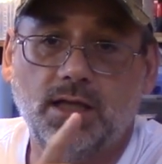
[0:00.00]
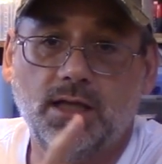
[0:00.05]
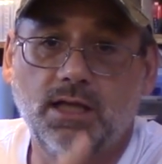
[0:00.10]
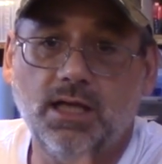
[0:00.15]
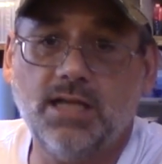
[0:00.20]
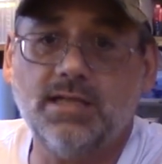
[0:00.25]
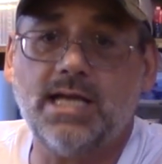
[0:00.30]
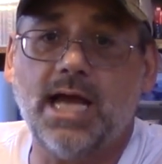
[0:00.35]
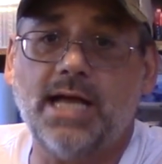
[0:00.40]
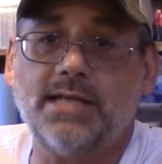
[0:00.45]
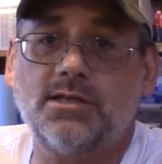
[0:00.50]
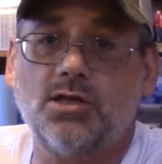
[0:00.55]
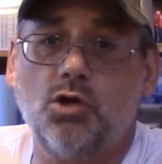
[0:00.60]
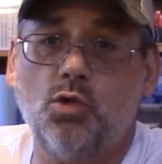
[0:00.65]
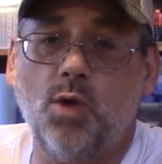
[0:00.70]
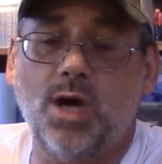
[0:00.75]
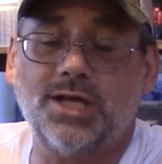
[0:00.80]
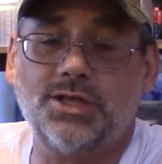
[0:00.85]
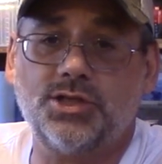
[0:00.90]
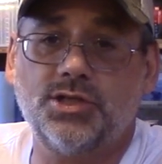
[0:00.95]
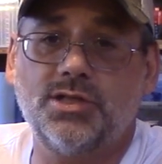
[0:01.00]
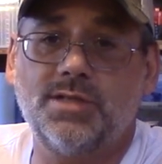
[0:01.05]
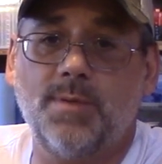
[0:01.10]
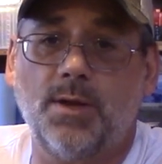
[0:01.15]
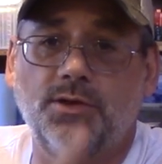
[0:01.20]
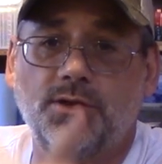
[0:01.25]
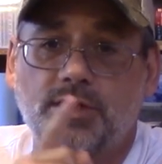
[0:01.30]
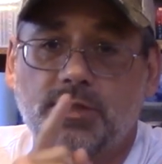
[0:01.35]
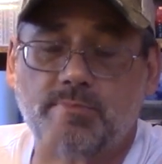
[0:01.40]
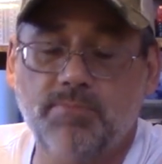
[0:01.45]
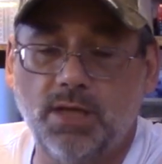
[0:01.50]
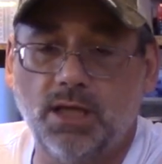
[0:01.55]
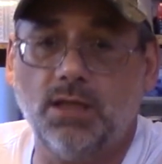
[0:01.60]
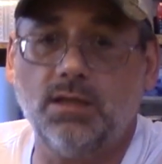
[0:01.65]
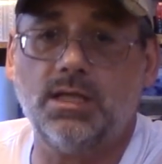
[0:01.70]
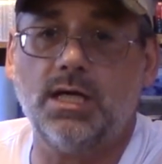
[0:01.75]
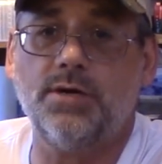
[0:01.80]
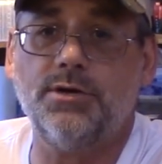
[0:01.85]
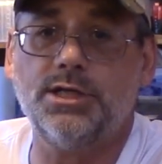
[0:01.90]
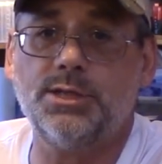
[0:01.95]
He's asking questions about this
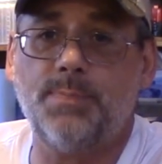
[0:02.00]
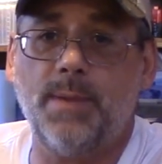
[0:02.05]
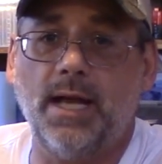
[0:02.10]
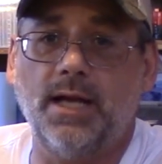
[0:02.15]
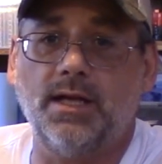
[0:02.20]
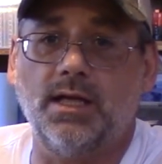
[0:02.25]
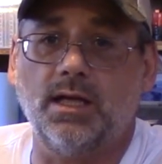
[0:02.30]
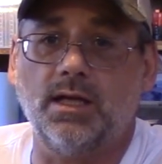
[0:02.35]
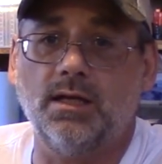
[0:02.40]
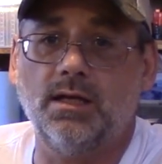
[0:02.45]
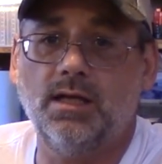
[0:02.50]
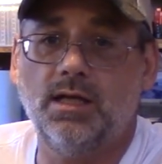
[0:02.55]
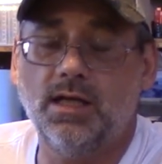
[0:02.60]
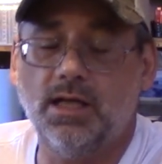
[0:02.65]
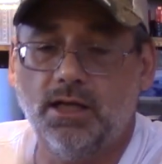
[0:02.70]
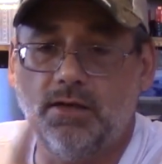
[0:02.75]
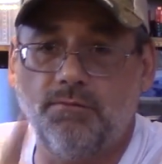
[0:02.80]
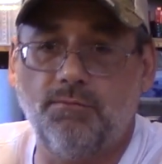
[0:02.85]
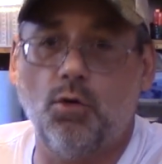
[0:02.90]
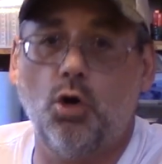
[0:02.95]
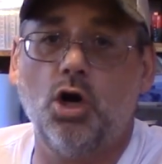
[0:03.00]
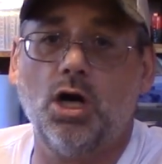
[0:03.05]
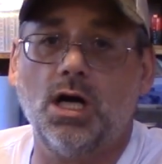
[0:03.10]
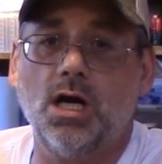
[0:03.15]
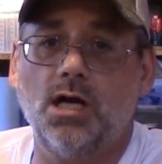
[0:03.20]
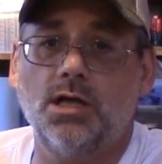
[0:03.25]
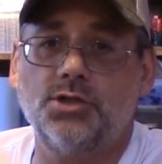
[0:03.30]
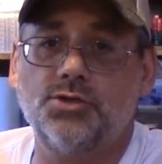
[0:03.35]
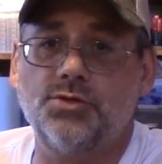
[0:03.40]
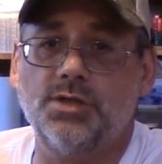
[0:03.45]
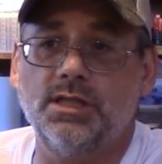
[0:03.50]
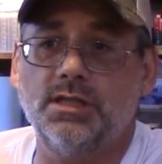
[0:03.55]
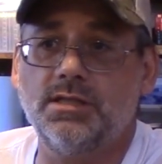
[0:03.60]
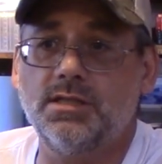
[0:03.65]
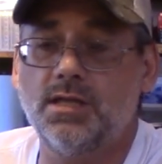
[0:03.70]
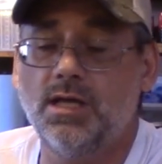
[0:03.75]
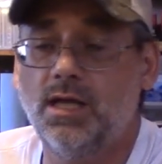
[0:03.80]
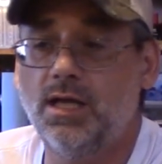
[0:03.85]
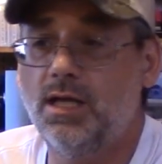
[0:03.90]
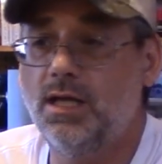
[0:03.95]
military spending in foreign
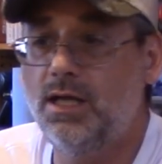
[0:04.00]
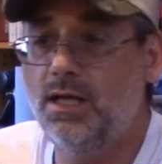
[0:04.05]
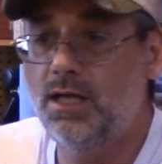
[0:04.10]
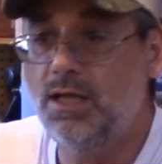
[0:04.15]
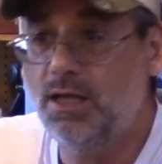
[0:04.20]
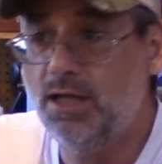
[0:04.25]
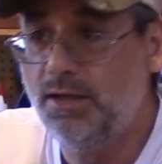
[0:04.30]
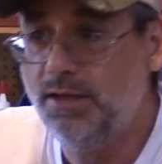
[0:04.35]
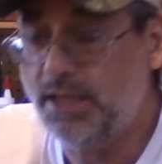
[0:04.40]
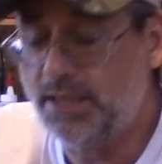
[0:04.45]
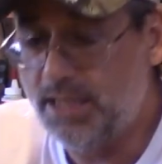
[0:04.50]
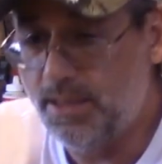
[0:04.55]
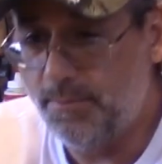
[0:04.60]
countries that